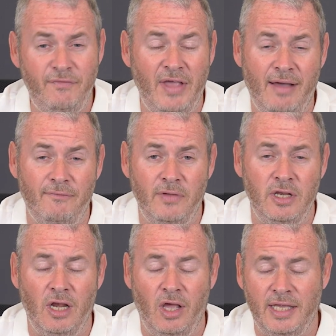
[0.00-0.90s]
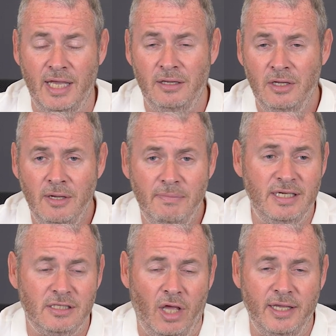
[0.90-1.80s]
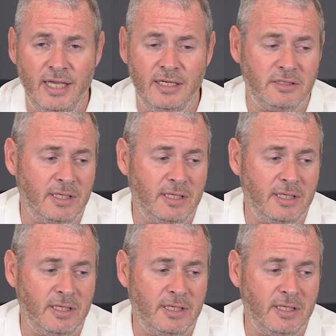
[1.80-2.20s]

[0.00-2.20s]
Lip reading: If you have and you like it, please like it,